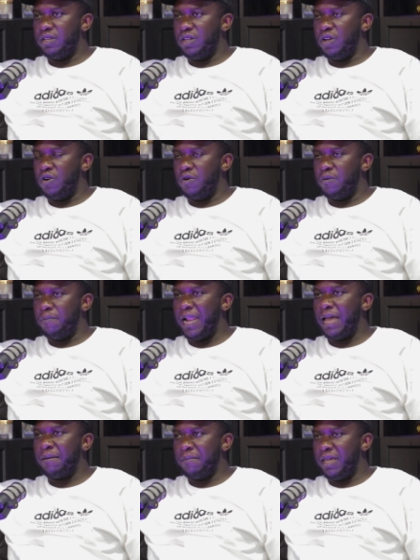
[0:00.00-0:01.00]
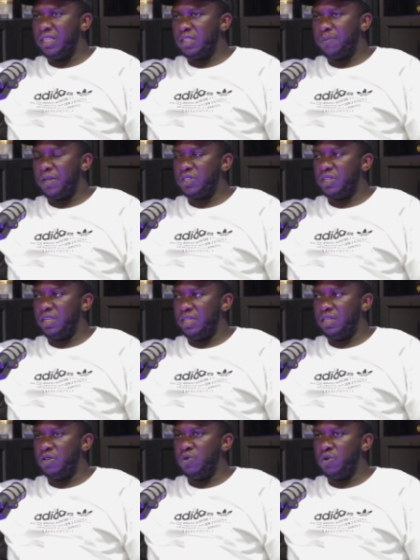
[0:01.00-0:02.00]
you know, black men
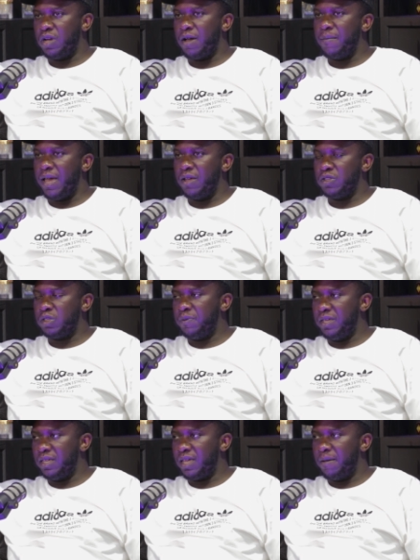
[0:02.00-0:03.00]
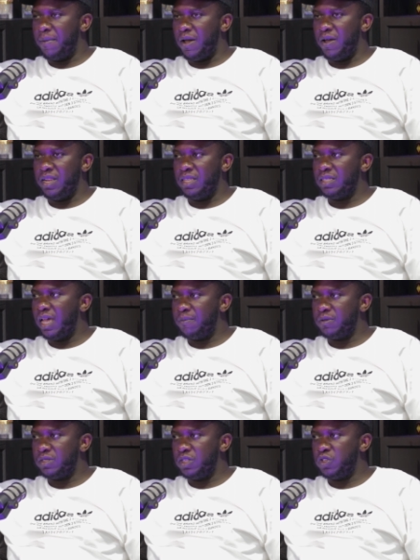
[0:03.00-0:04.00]
especially who come out and speak about any type
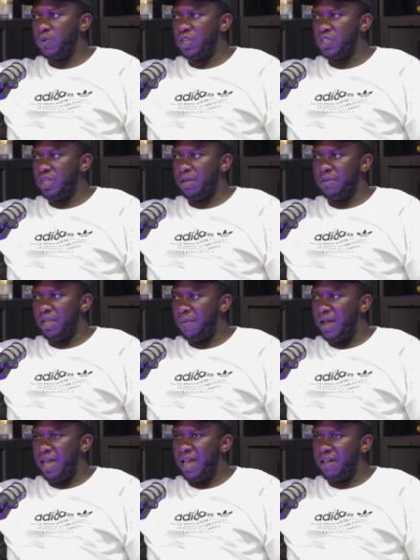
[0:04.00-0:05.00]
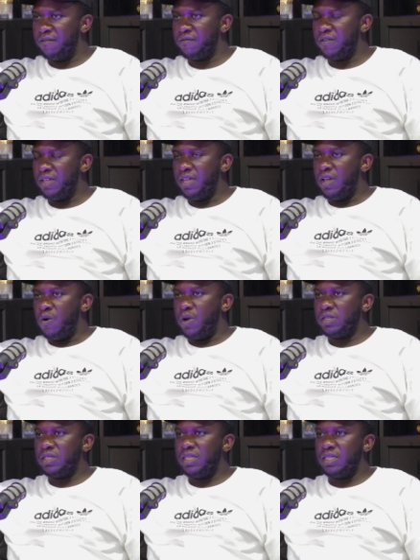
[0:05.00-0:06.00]
of situation that they might have?
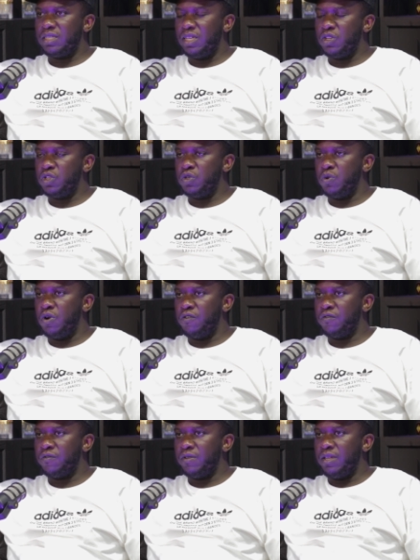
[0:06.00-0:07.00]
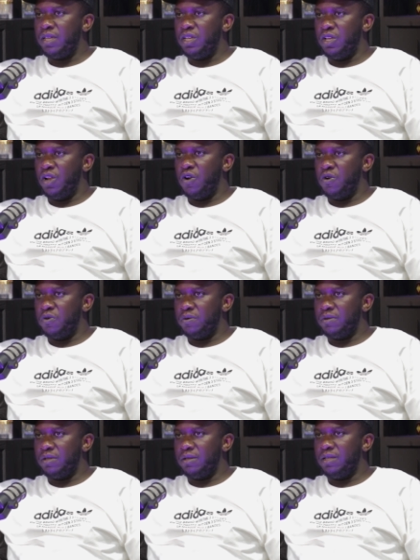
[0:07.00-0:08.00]
What's this issue of, you know,
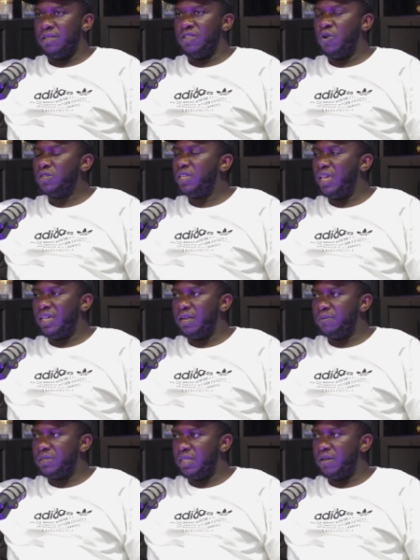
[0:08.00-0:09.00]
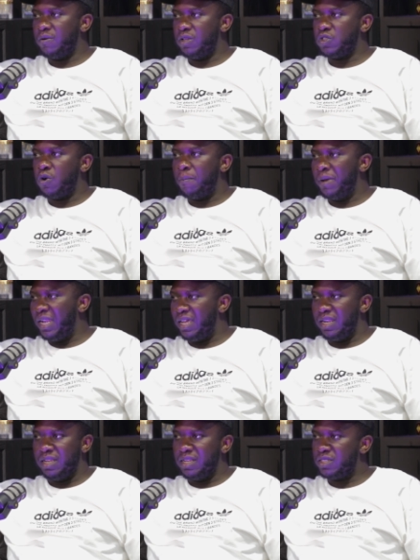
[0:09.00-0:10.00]
not taking them serious or
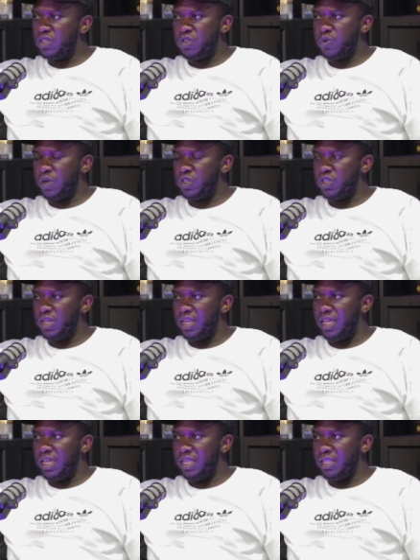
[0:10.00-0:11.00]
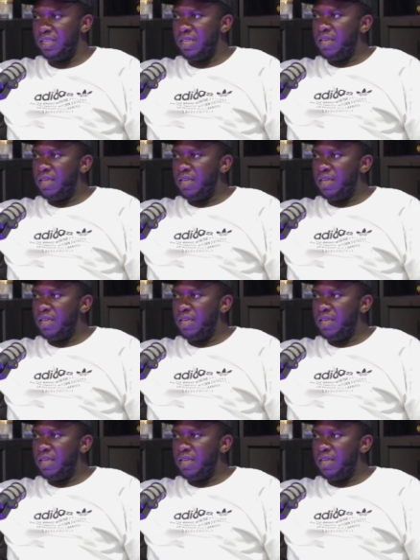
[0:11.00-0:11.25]
belittling the situation that they're in?